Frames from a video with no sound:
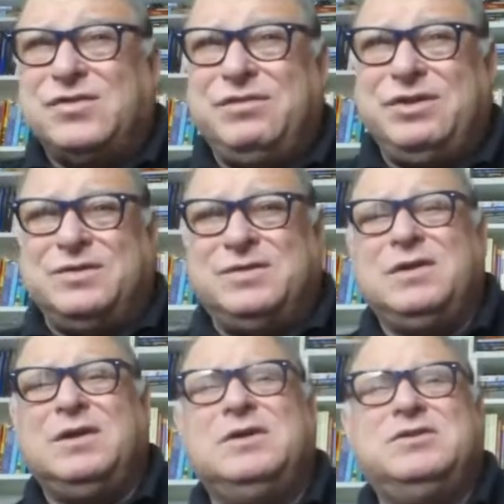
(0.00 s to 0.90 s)
of years.
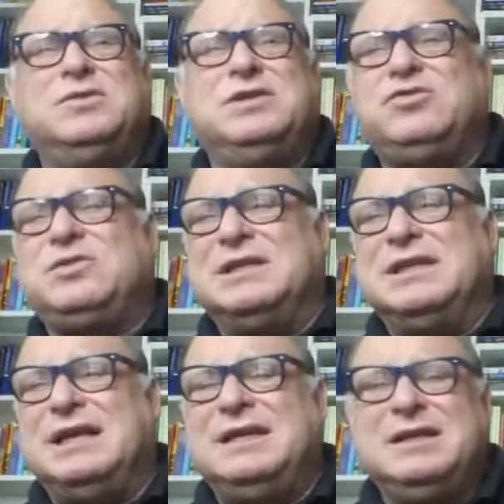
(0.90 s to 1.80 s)
So it's interesting
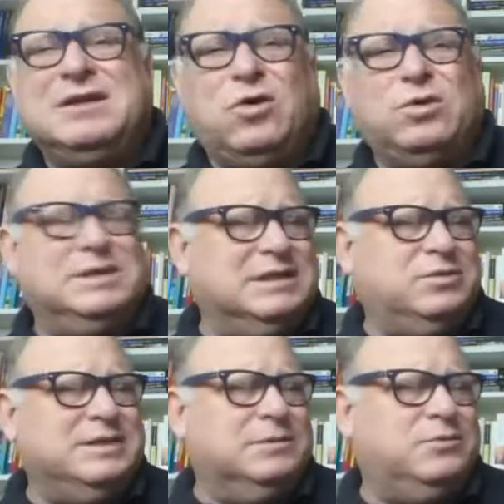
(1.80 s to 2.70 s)
that only in
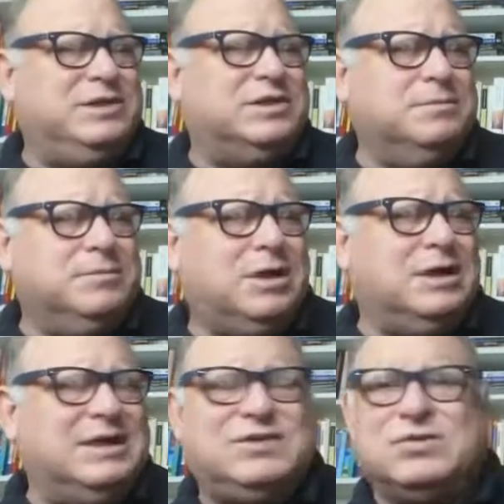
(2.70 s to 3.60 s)
really recent
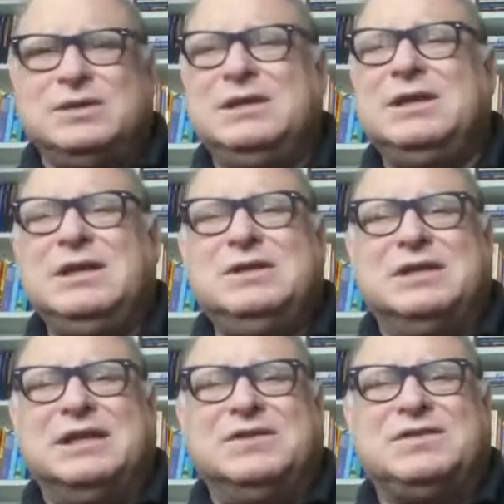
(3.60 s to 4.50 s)
modern history
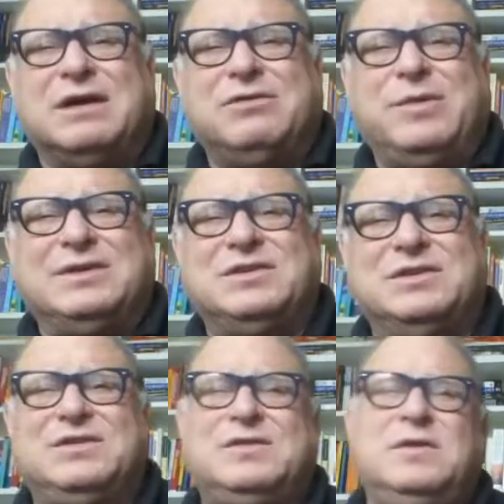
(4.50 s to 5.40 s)
did they discover
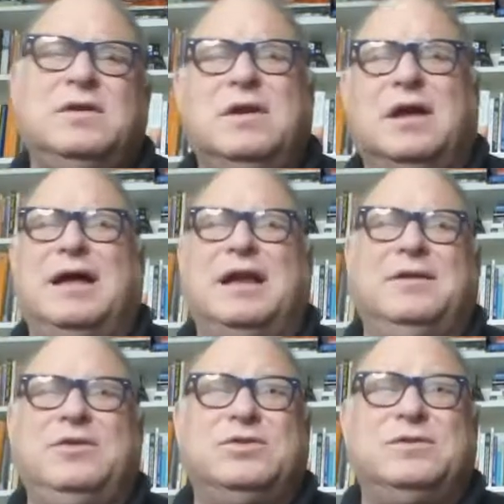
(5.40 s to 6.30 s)
resonance had a
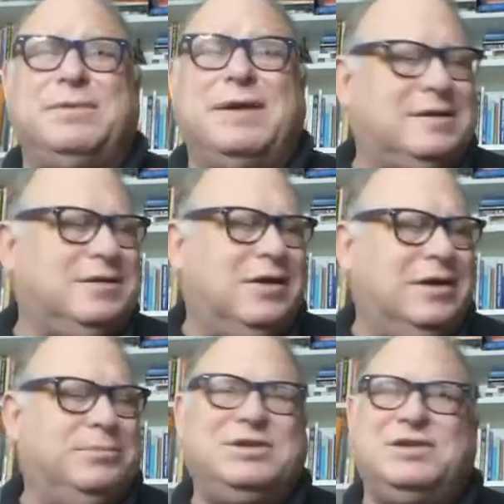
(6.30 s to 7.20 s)
huge impact
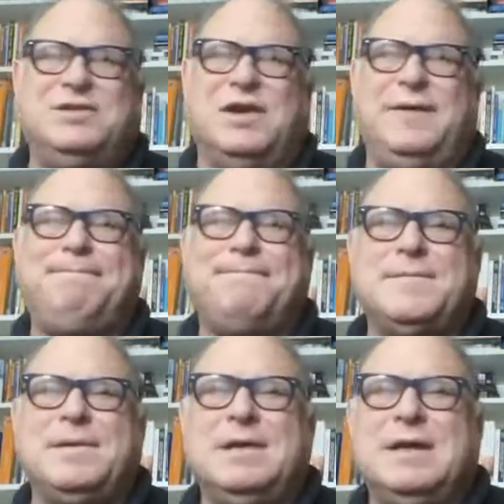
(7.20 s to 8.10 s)
on bridge design.
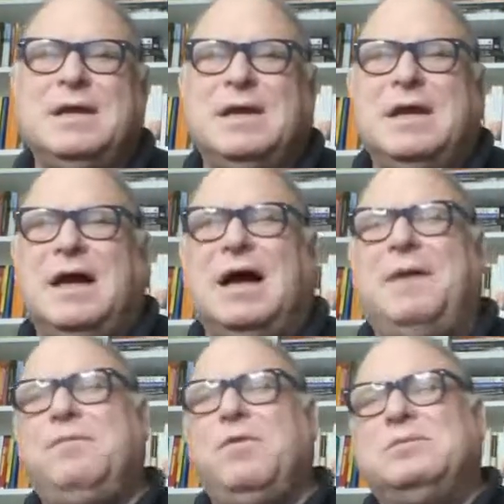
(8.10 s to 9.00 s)

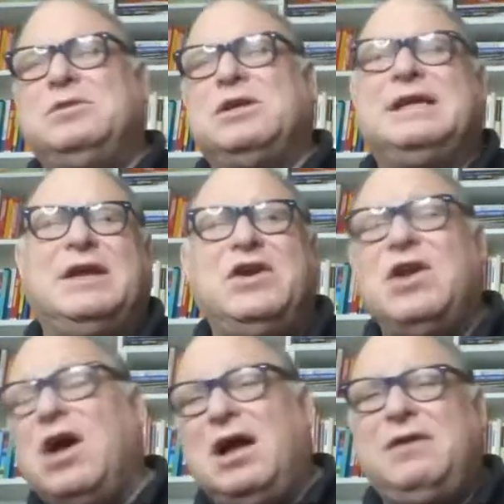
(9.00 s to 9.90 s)
When we're looking at
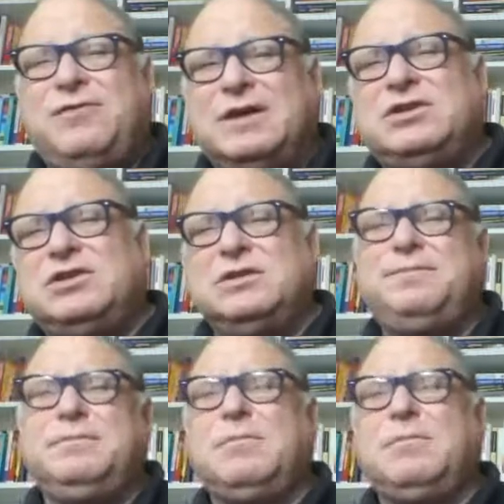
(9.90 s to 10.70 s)
non-functional